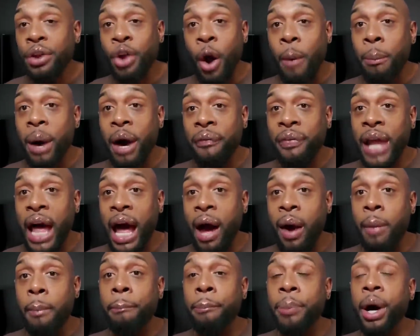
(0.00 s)
no
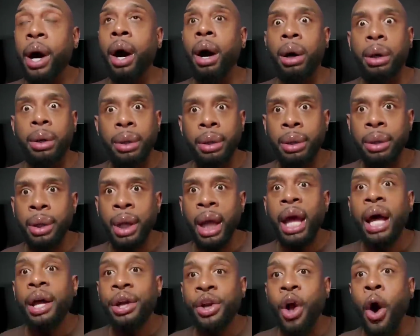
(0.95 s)
buffalo, oh,
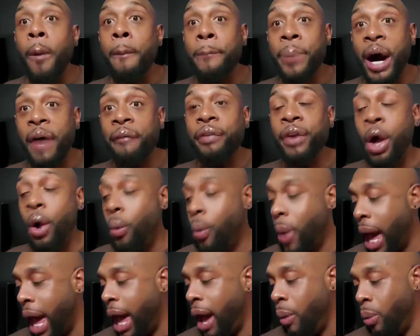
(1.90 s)
no Buffalo
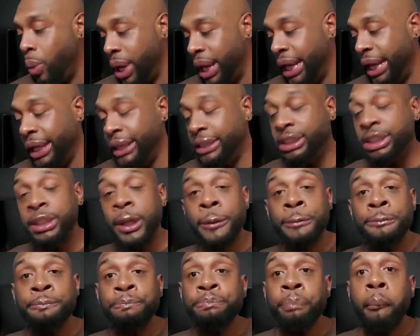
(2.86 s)
Wild Wings.
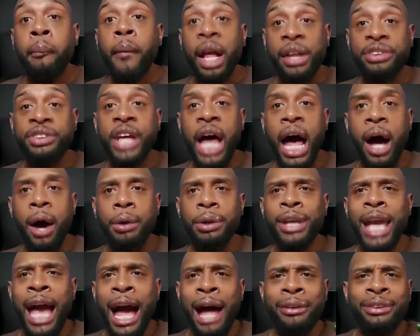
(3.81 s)
So,
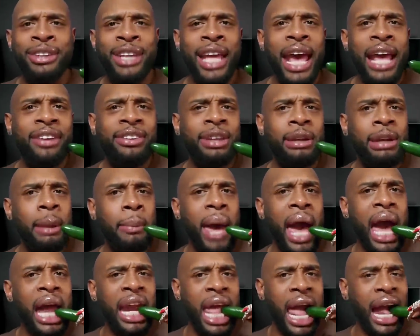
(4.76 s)
y'all said something
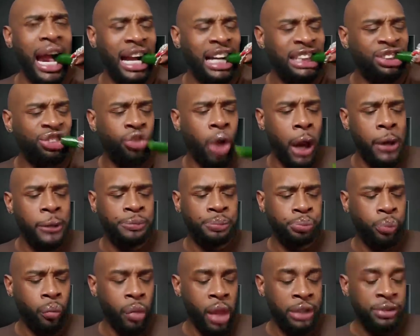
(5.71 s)
about
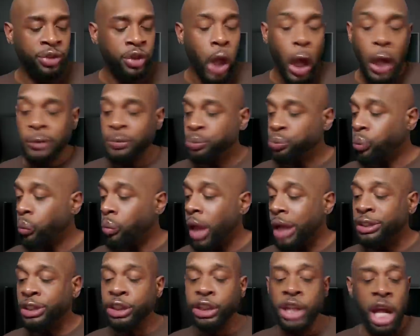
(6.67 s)

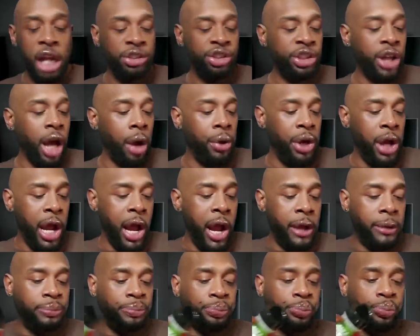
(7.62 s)
it. Mm, yes, y'all
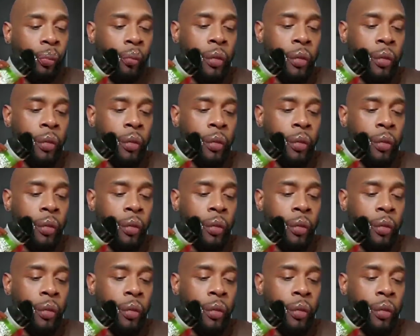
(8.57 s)
did.